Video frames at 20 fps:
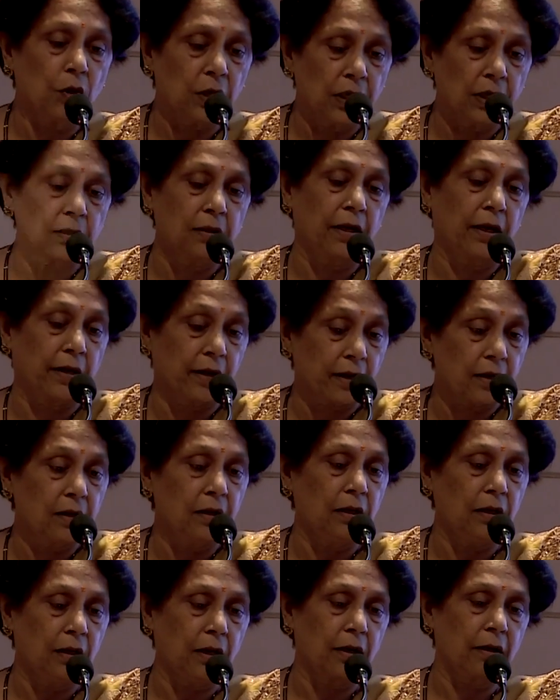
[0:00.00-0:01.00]
that
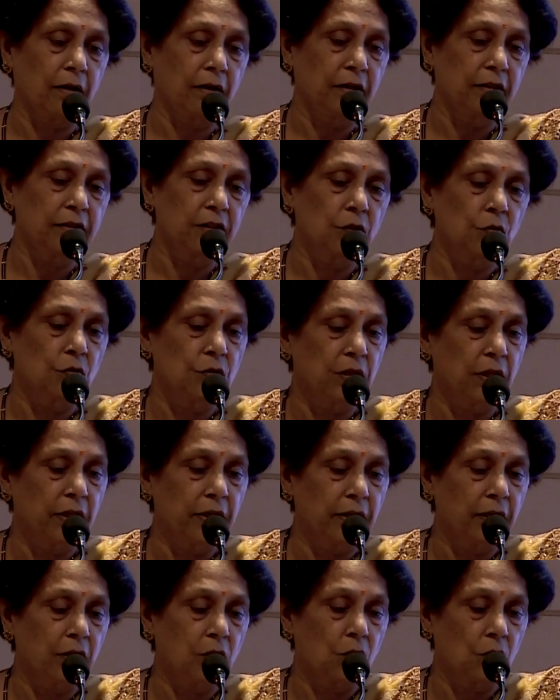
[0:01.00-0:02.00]
directly are related to
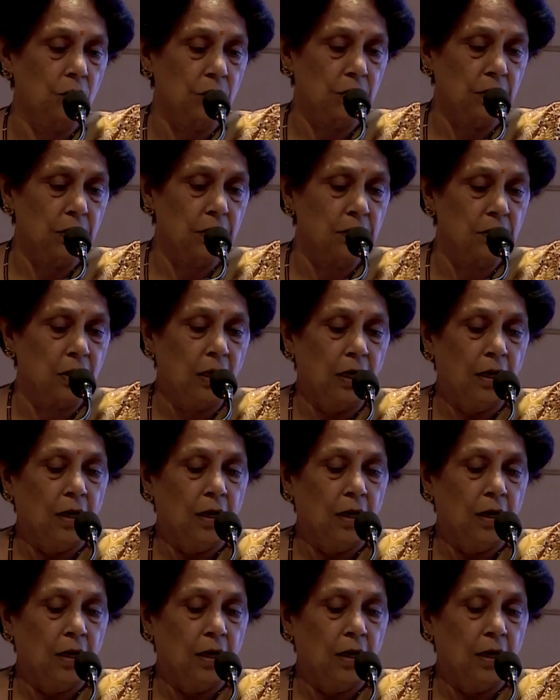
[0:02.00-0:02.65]
genetic causes.